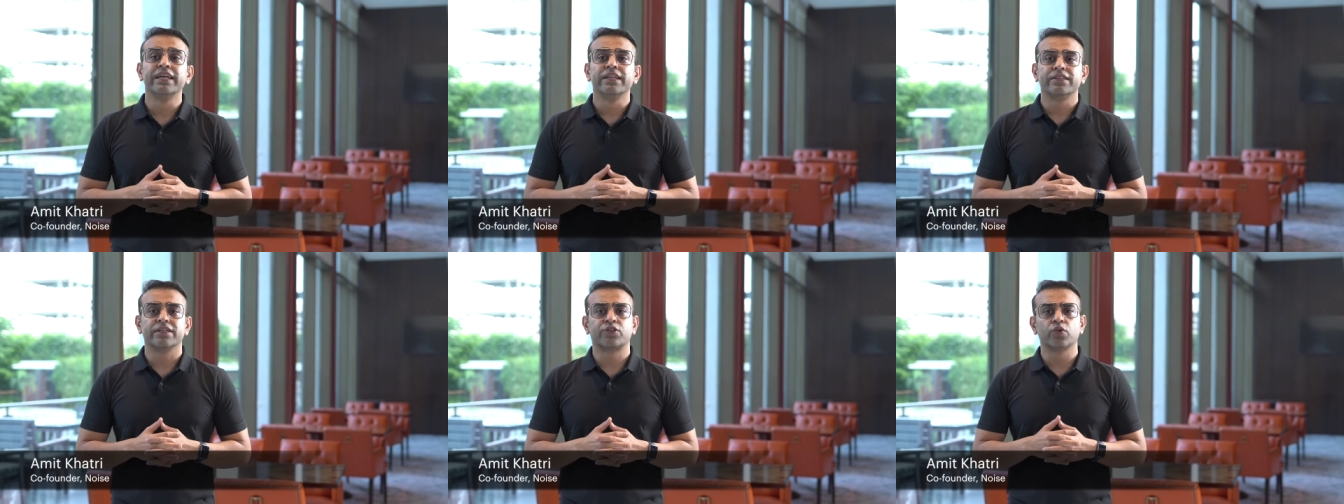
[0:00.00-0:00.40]

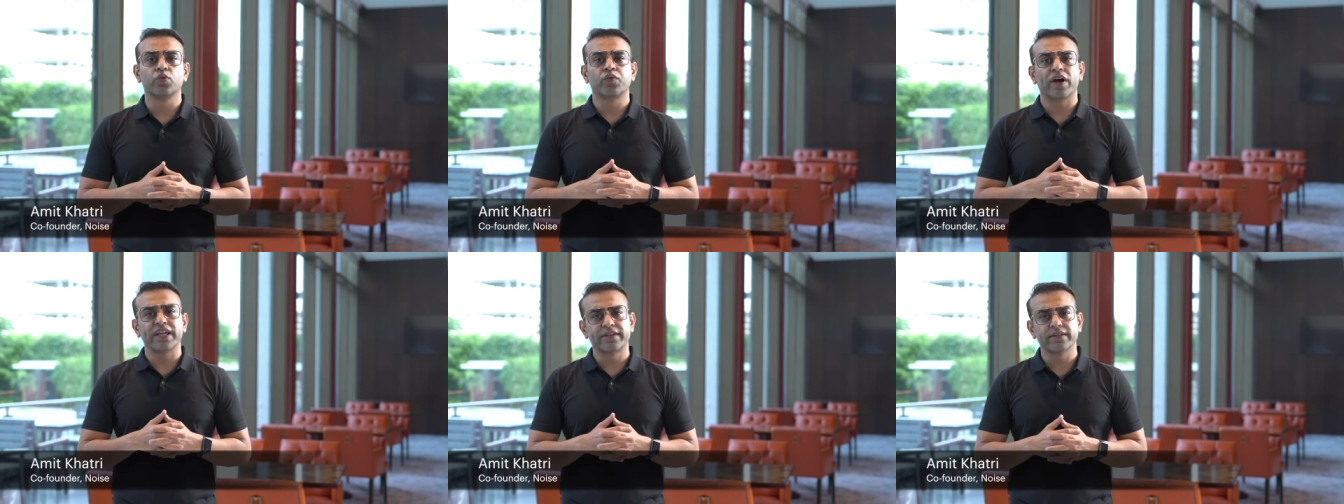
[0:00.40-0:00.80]
the true
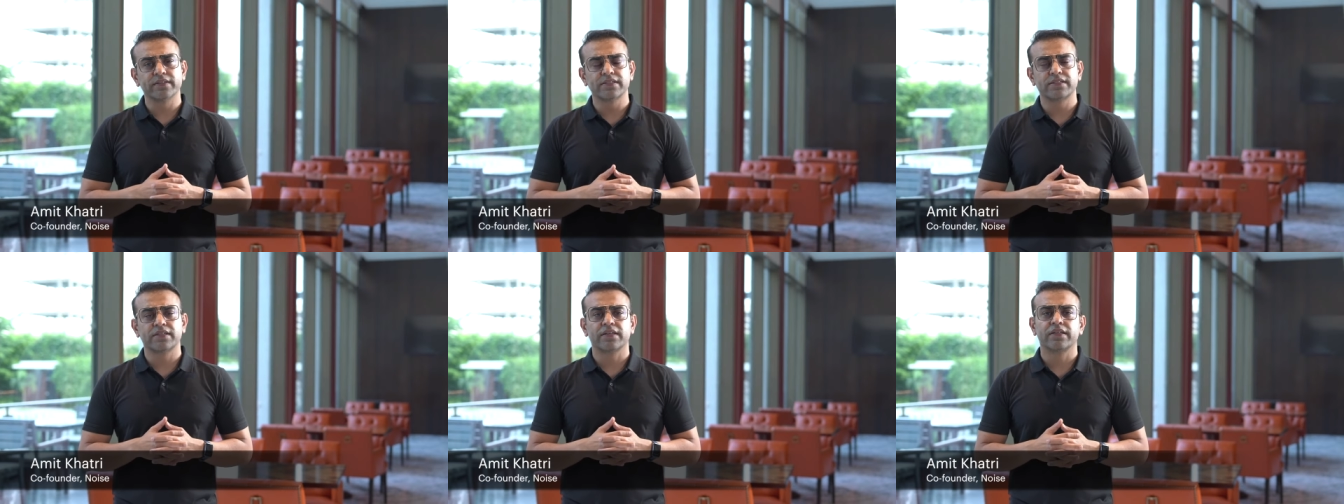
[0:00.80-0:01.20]

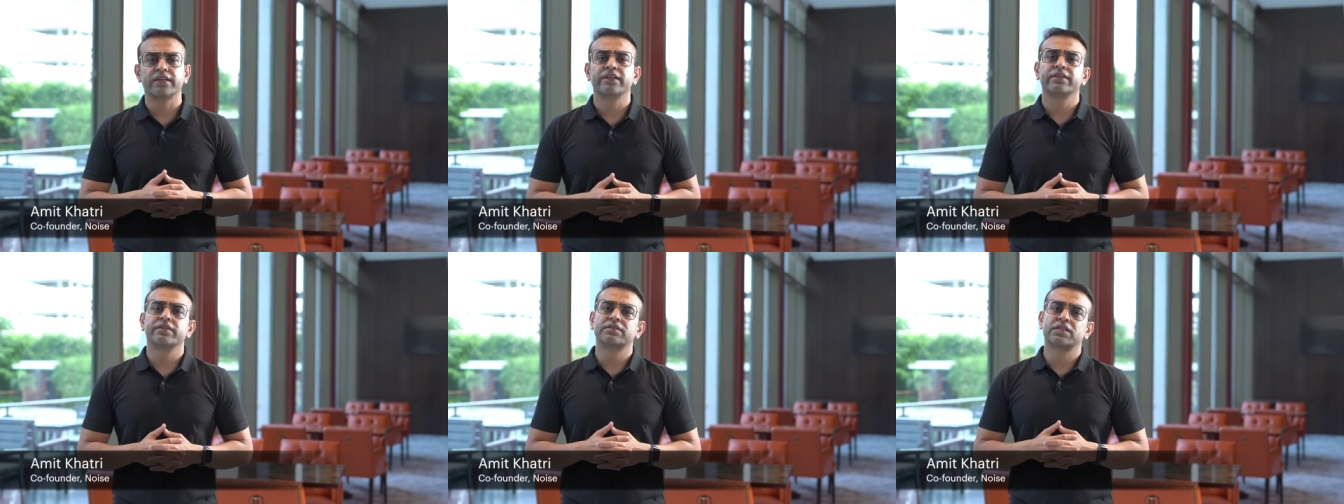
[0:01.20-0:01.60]
fighters,
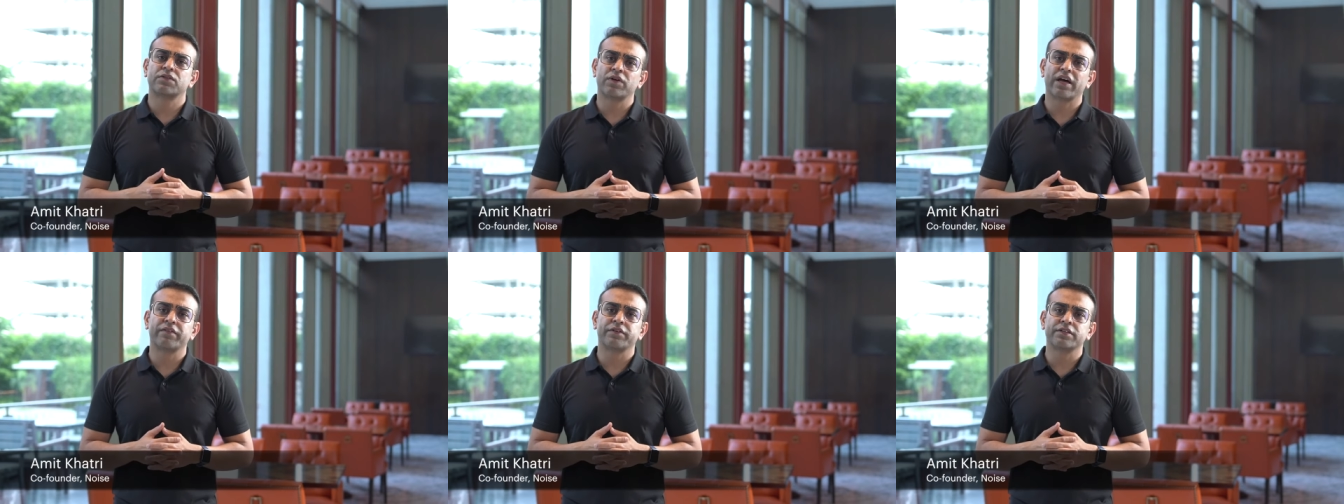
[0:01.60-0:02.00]
the
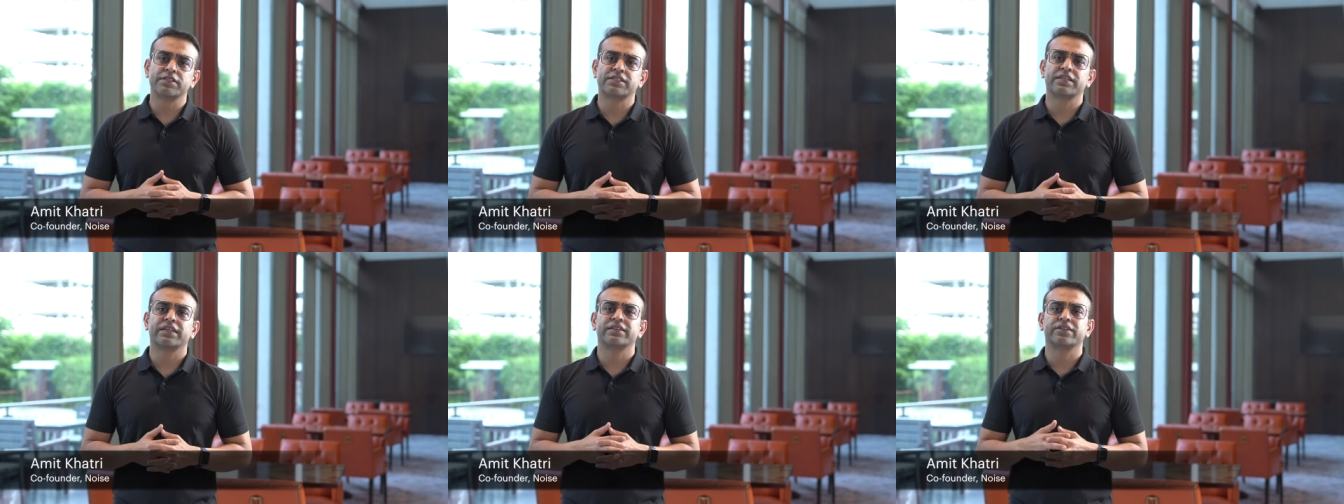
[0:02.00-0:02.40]

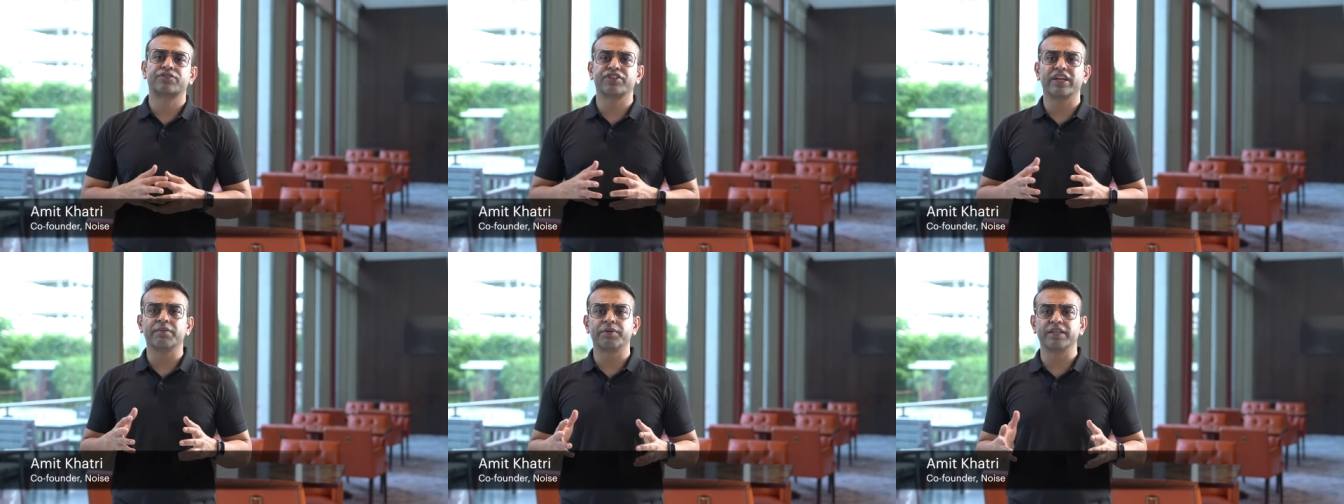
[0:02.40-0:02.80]
survivors, the
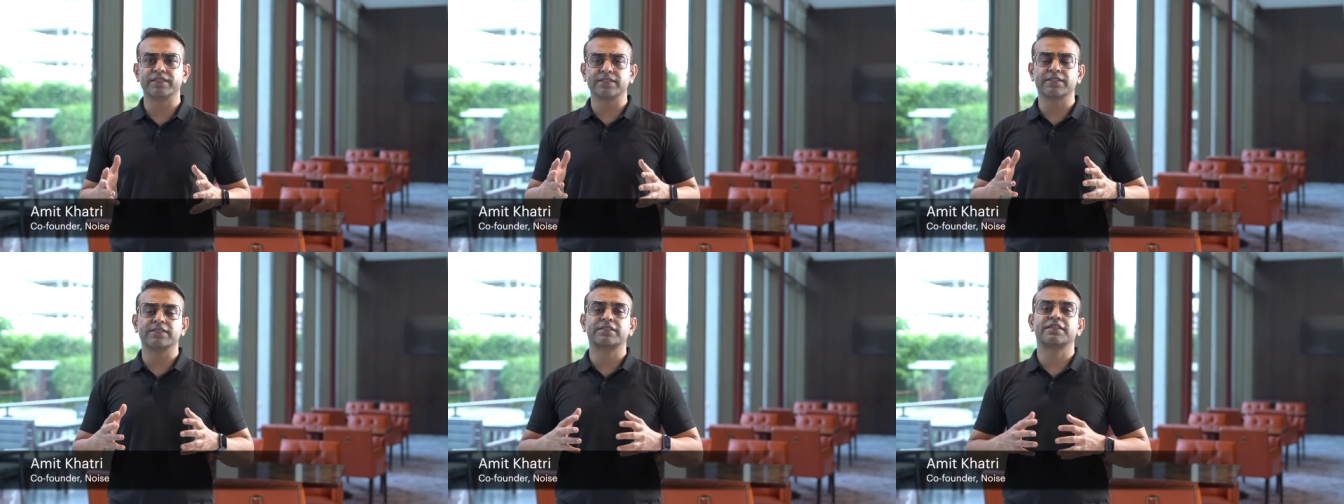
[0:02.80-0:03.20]

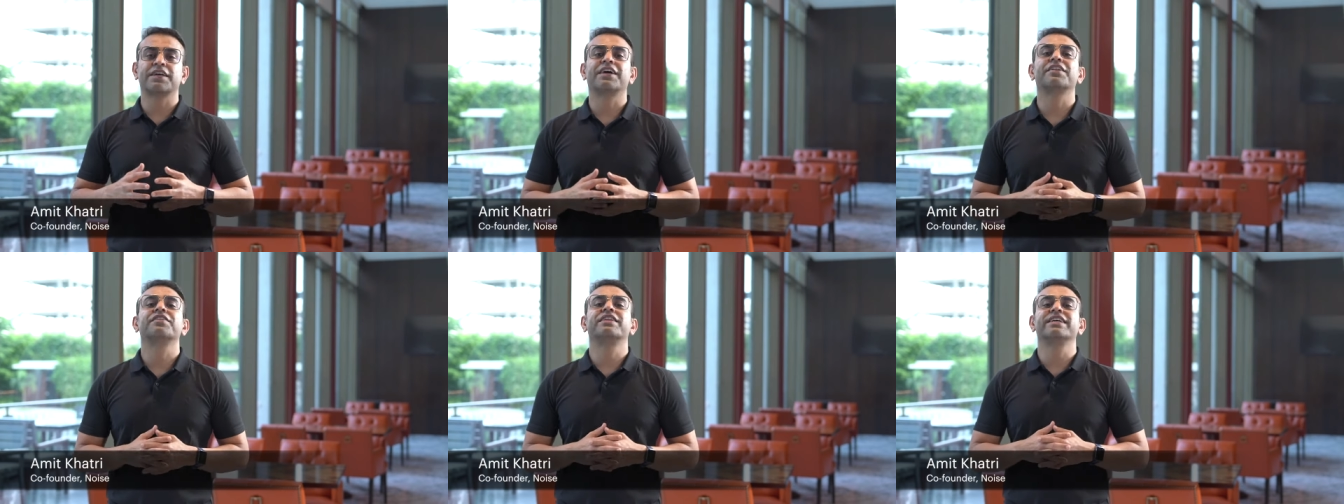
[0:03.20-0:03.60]
trailblazers,
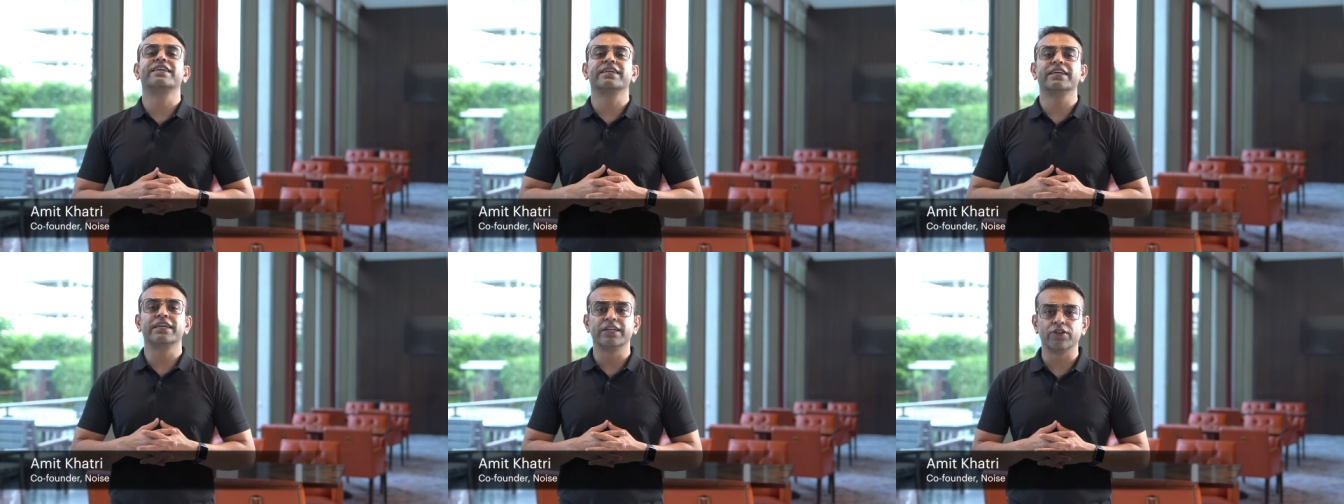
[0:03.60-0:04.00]
the
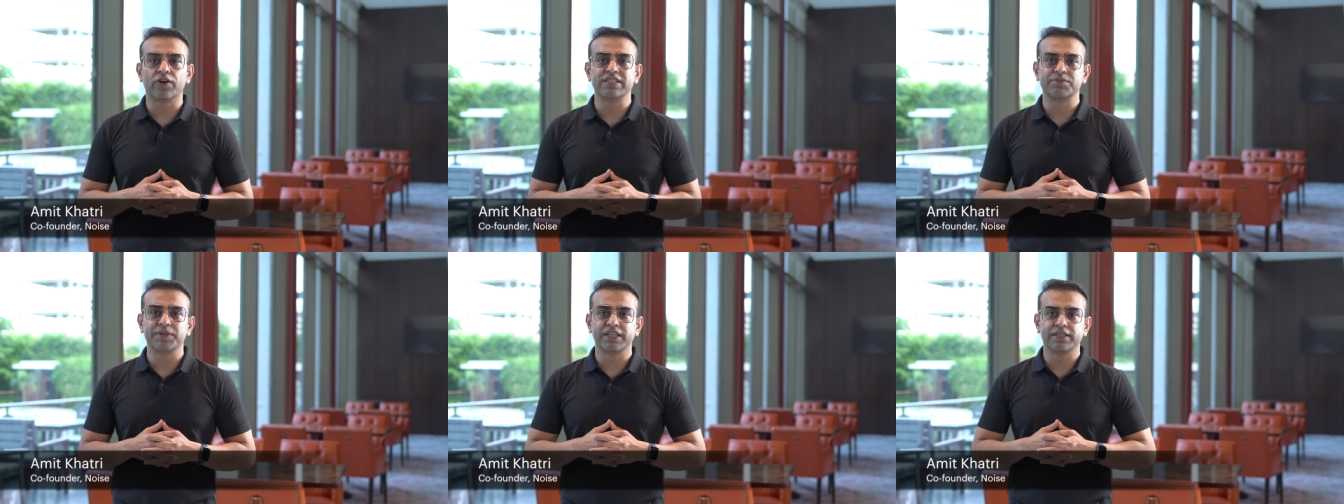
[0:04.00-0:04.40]

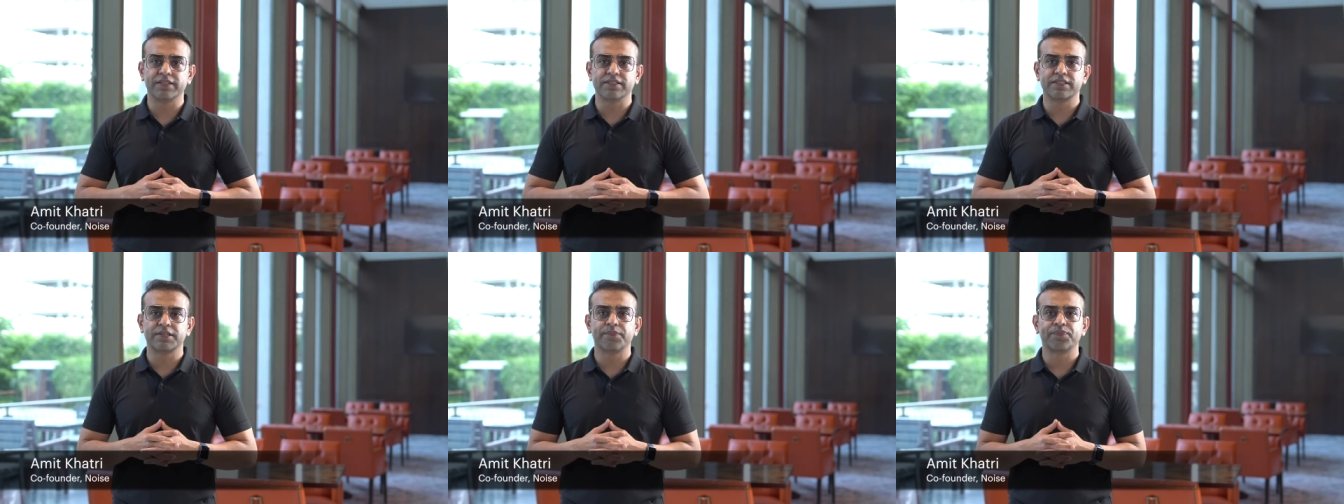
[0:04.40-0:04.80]

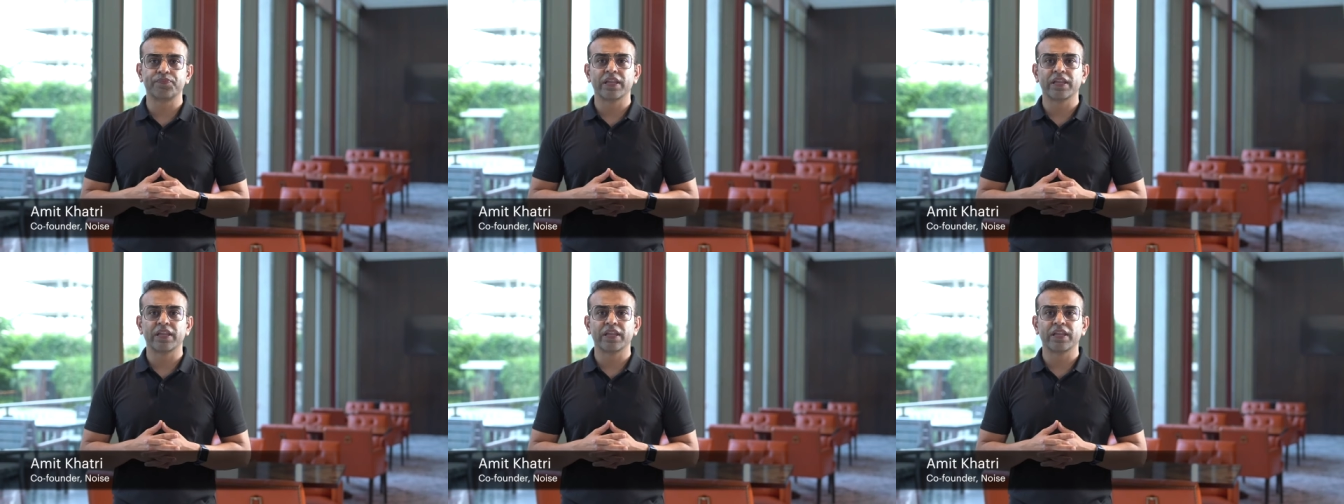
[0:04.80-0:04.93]
noisemakers.